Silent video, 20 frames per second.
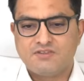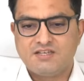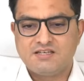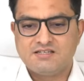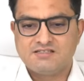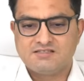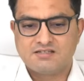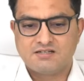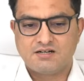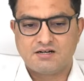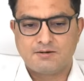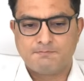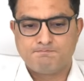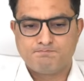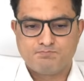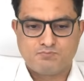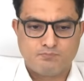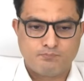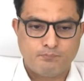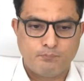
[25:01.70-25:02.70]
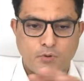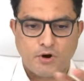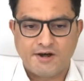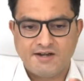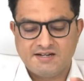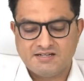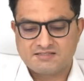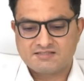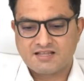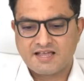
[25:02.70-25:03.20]
these
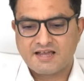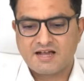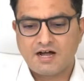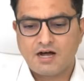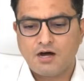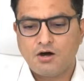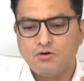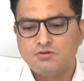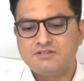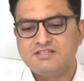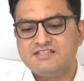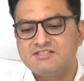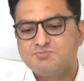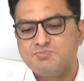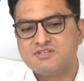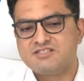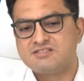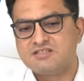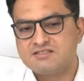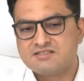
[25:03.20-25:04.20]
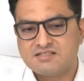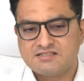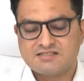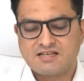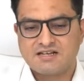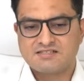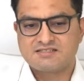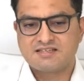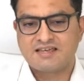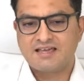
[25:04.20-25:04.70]
points, like how these businesses
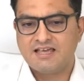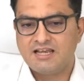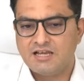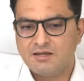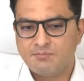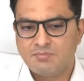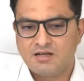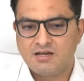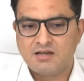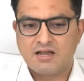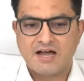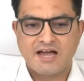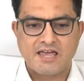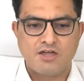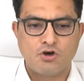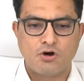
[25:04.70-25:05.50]
are scalable, high